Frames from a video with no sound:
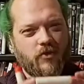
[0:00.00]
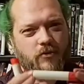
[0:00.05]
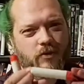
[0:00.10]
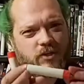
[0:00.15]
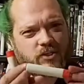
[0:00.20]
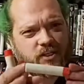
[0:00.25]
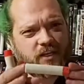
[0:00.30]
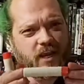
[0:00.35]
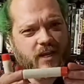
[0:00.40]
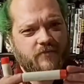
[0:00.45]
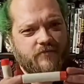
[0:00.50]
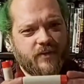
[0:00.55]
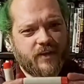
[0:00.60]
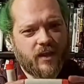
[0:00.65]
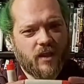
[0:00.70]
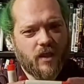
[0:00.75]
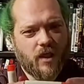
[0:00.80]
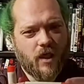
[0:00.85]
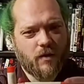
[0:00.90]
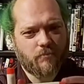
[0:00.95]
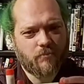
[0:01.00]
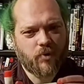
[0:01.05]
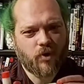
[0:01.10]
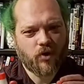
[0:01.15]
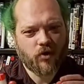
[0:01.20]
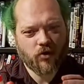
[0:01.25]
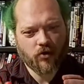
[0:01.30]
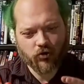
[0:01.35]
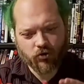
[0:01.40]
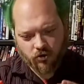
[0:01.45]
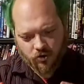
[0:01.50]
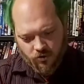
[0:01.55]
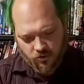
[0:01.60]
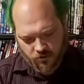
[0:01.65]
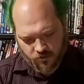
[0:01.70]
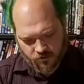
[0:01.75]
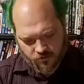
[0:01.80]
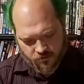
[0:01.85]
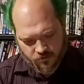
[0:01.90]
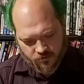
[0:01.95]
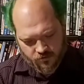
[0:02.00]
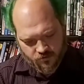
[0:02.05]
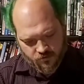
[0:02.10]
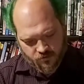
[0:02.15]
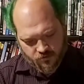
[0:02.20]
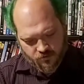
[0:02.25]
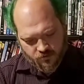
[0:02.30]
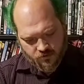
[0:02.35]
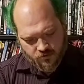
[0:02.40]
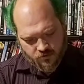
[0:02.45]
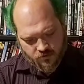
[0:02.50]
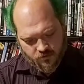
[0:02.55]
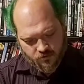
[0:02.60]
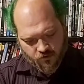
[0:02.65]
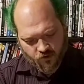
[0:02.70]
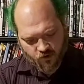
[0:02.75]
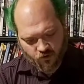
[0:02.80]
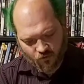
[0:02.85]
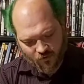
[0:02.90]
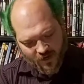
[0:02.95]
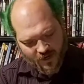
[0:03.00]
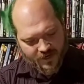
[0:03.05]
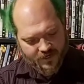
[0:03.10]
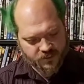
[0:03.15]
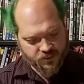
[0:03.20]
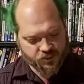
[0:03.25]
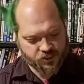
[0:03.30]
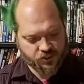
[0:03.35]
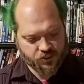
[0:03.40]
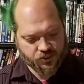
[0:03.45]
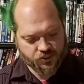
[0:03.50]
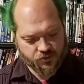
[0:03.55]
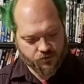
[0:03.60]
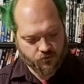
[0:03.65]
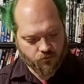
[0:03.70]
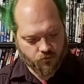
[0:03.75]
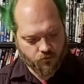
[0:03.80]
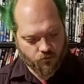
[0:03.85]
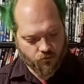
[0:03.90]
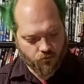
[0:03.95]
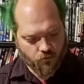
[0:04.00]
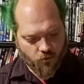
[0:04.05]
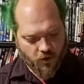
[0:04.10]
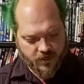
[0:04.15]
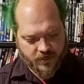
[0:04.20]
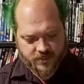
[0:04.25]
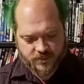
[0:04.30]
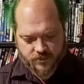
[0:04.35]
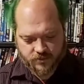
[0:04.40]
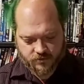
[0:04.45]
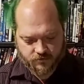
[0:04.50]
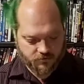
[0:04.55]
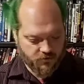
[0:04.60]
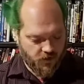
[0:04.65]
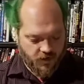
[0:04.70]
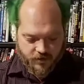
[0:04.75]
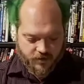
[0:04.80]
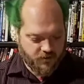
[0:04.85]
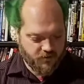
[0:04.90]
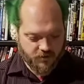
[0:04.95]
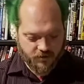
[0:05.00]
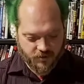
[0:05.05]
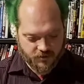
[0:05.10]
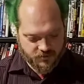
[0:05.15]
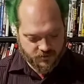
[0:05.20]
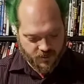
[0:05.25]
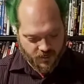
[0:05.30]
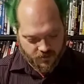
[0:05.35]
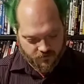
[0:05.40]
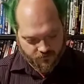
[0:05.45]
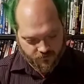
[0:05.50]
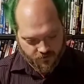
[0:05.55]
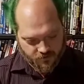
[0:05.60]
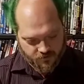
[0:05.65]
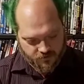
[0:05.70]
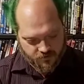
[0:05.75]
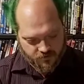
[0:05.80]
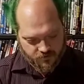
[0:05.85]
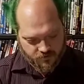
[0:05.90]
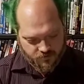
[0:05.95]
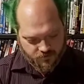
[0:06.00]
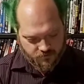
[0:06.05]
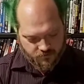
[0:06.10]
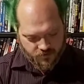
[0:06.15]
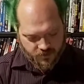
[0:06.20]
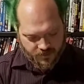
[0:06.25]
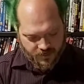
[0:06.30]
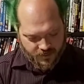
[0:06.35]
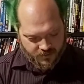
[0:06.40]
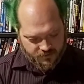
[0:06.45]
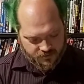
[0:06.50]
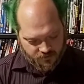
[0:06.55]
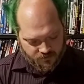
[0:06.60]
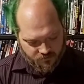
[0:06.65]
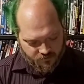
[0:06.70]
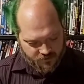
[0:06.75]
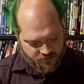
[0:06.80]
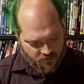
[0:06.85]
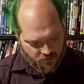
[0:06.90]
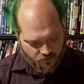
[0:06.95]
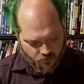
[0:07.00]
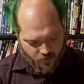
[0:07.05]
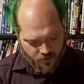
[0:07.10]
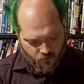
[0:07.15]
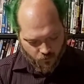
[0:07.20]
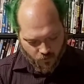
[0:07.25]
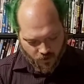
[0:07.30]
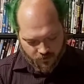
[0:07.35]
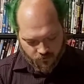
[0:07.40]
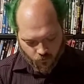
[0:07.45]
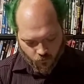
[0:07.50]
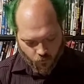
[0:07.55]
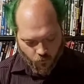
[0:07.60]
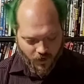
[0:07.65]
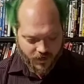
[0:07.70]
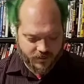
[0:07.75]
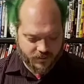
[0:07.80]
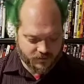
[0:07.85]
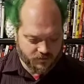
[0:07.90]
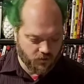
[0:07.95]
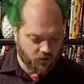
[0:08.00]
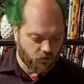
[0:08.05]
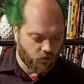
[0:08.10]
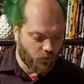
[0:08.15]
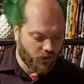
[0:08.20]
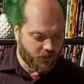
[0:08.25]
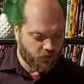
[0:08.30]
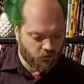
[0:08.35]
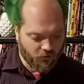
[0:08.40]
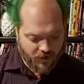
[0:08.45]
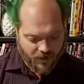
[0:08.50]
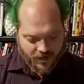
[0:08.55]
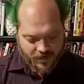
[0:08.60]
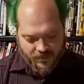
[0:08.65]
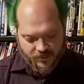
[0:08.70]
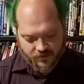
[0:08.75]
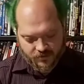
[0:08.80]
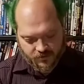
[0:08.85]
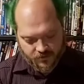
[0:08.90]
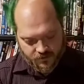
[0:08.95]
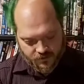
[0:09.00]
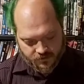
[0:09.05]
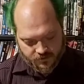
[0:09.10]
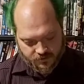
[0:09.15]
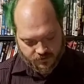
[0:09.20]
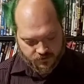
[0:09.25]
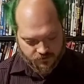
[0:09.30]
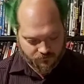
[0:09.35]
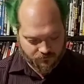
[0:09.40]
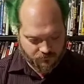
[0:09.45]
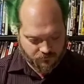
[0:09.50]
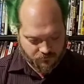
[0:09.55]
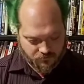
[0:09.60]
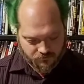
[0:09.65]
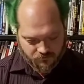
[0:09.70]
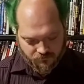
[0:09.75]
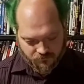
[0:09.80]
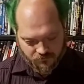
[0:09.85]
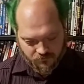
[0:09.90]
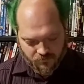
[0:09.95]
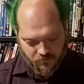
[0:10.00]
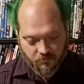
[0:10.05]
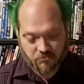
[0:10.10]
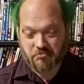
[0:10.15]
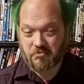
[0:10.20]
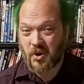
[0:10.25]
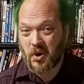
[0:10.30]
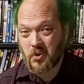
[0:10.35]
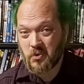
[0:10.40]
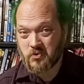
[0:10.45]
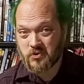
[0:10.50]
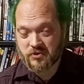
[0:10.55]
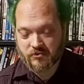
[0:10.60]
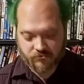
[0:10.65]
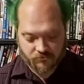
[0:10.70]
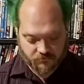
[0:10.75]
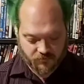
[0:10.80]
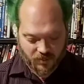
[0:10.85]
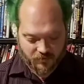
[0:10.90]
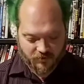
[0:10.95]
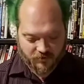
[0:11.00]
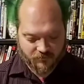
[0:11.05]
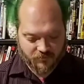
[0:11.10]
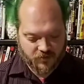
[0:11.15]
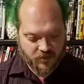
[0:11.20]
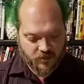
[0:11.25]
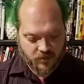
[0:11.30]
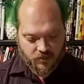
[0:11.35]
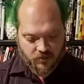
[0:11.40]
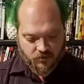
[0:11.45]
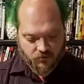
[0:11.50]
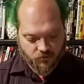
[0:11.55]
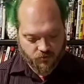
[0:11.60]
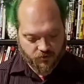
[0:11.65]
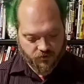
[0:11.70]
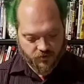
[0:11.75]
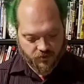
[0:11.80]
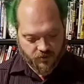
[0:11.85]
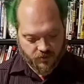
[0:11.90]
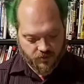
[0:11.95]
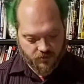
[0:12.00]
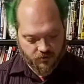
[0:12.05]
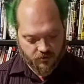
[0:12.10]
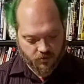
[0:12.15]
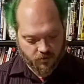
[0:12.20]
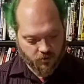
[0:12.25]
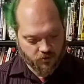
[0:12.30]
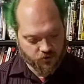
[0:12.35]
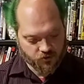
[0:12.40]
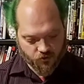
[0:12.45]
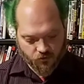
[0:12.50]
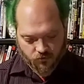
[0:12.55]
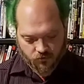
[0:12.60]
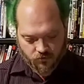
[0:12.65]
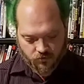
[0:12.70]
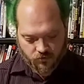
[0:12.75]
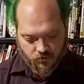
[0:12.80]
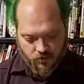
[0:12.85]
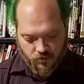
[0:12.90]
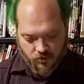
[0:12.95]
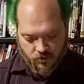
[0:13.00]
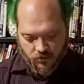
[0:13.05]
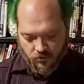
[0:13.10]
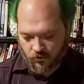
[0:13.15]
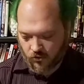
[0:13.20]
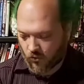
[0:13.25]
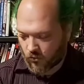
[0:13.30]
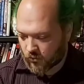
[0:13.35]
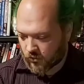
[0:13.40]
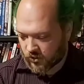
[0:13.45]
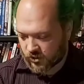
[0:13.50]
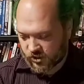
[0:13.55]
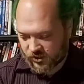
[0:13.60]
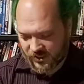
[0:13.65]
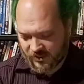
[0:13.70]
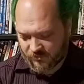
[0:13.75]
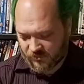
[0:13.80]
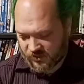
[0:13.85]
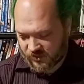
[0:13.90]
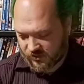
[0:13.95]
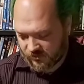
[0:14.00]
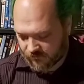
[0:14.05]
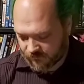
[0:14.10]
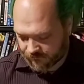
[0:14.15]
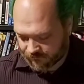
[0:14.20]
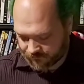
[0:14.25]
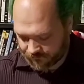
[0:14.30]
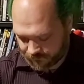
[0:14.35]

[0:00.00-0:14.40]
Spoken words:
They're actually kind of like a pearl grayish white. It's kind of a, again, it's not quite white, it's not quite gray, it's bone, maybe, with large orange tips.